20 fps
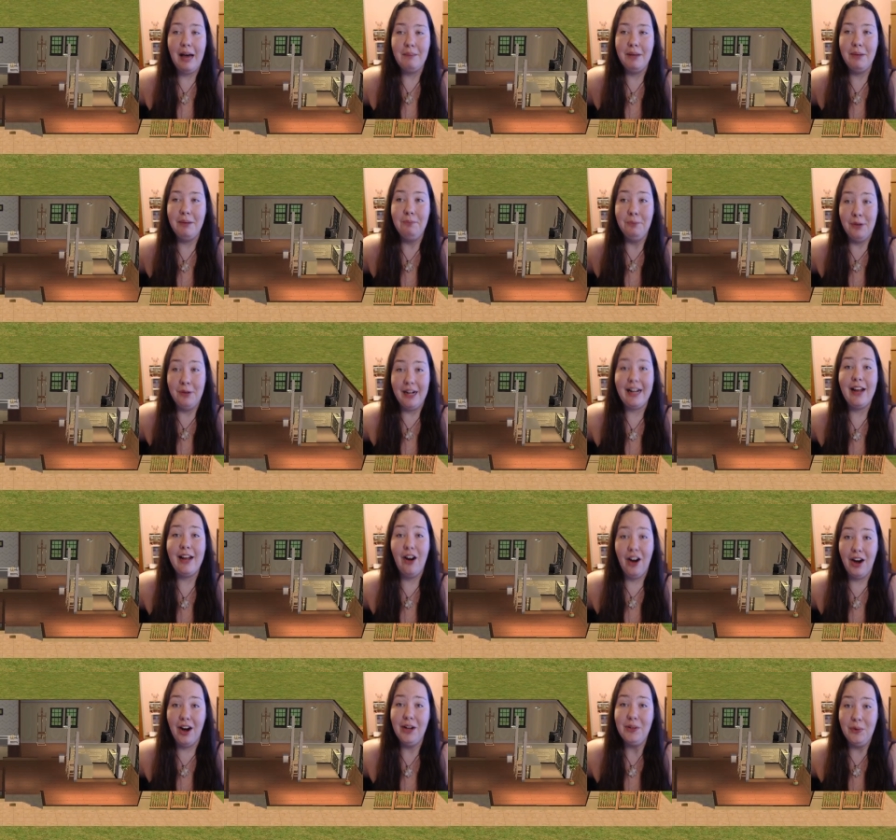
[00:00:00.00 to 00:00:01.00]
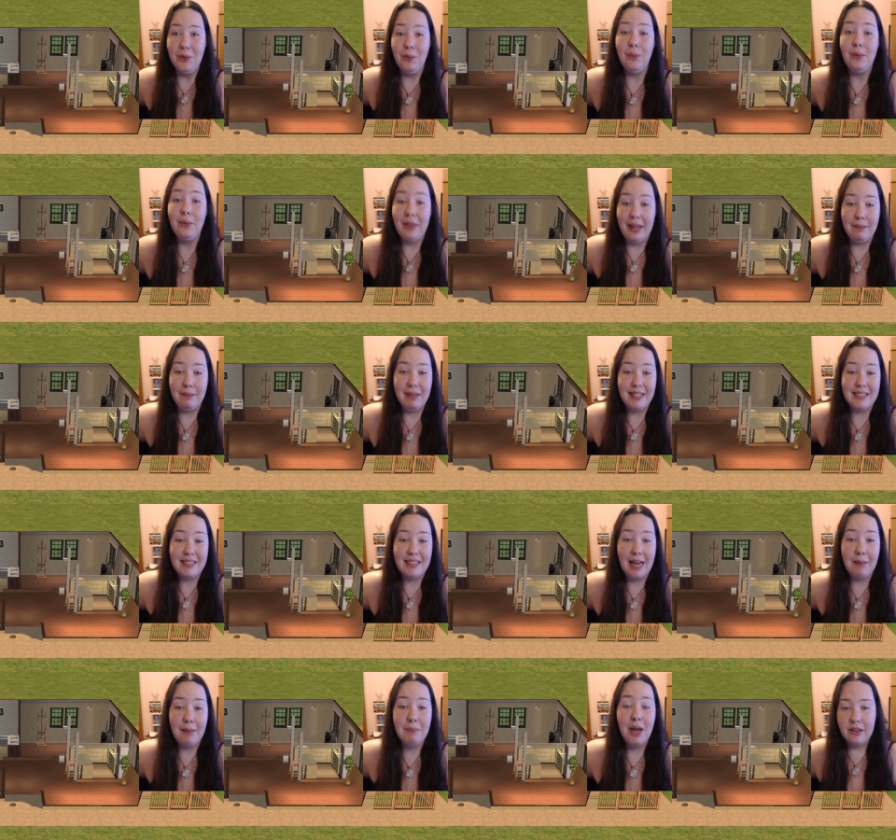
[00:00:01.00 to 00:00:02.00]
Pretty hardcore, they messed
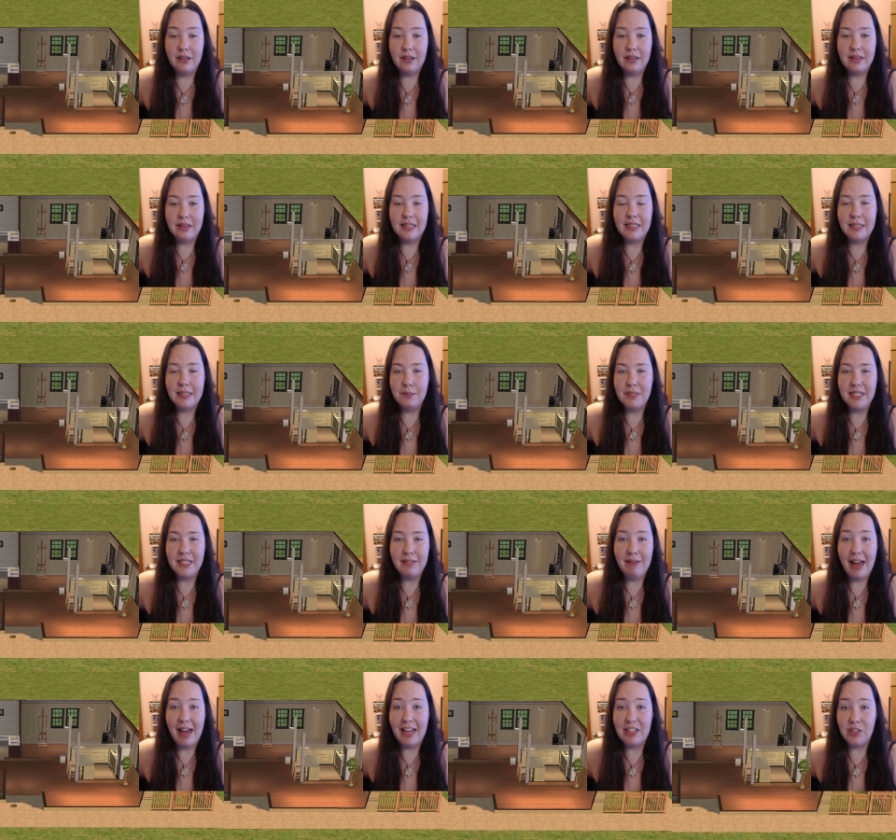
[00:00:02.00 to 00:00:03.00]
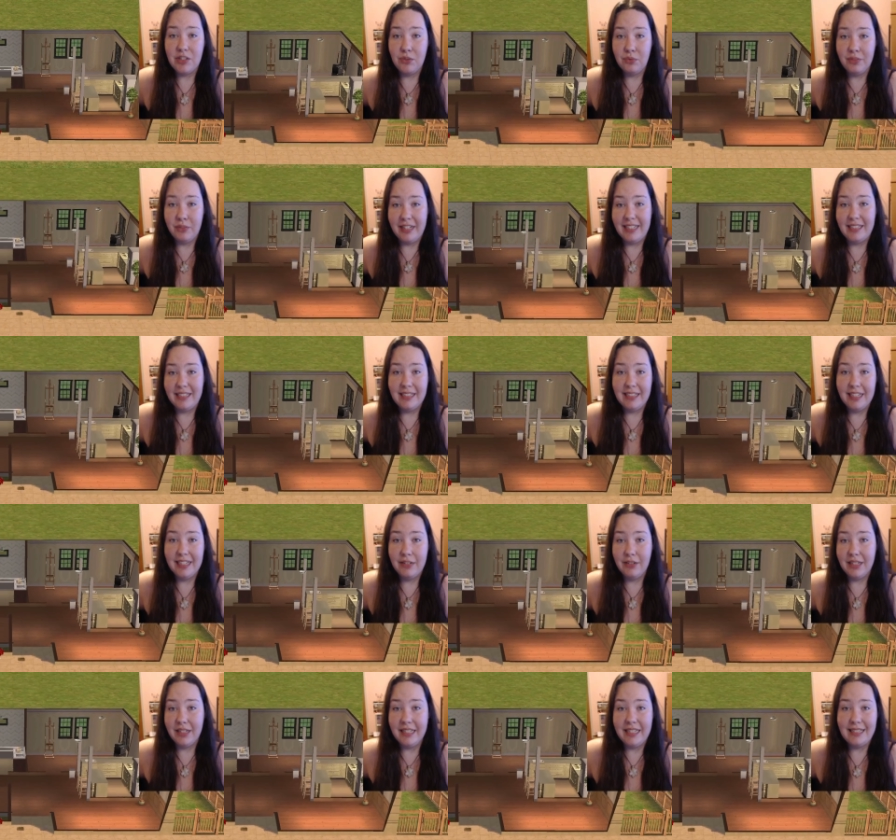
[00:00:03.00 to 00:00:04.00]
up. The Sims team has recently
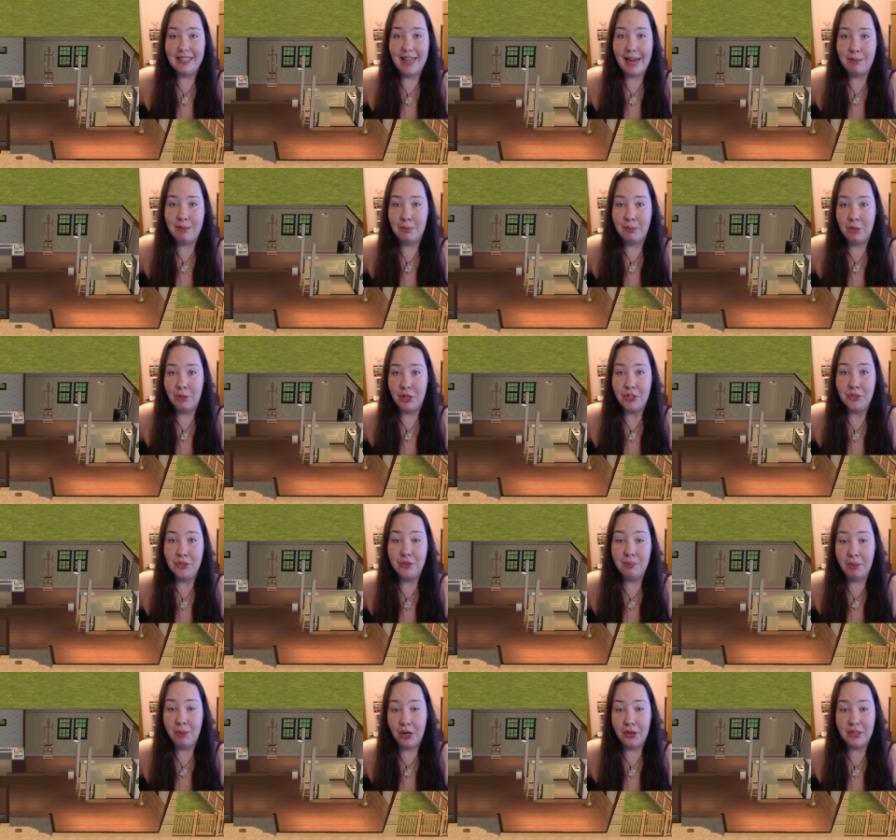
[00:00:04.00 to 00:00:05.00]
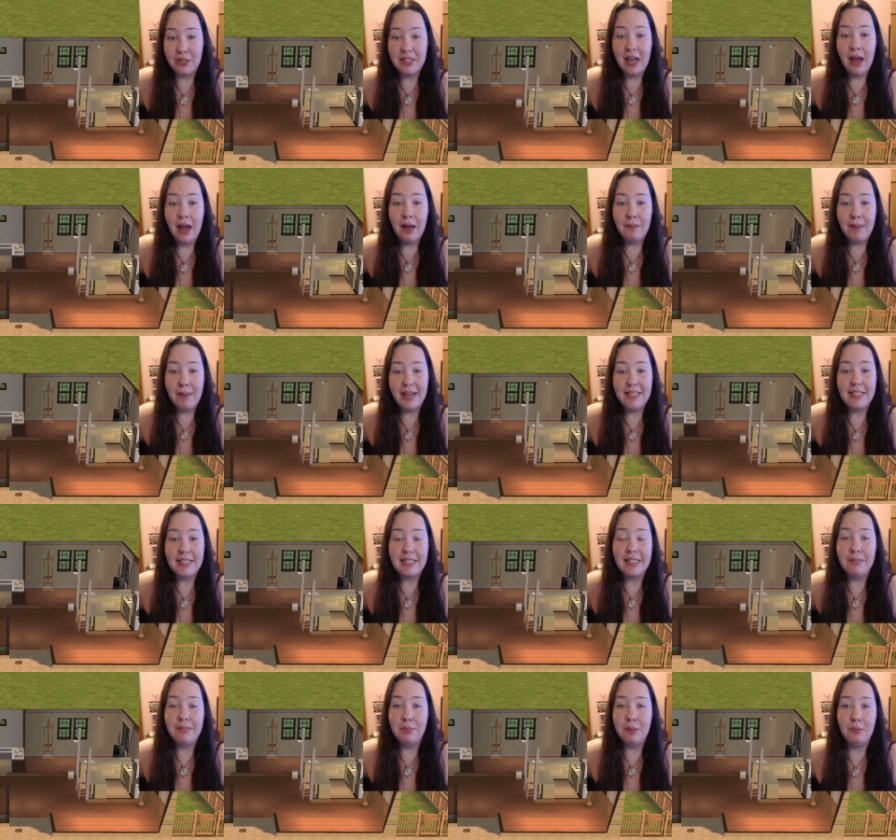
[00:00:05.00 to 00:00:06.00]
released a promotional post
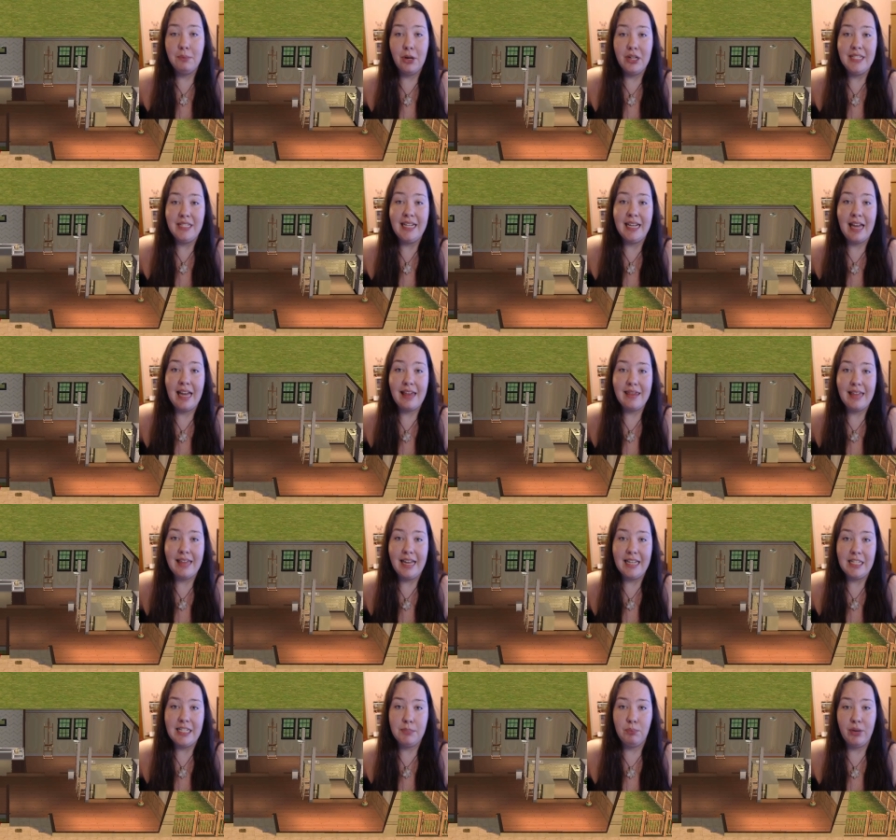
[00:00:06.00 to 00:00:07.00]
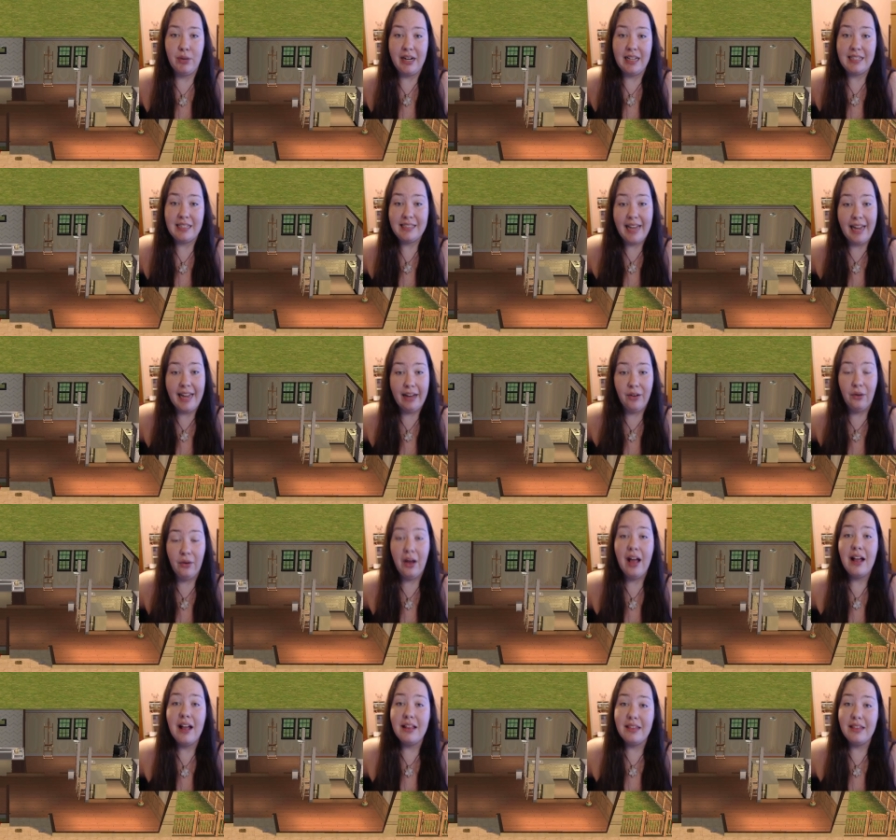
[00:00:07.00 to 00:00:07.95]
basically promoting their spring sale.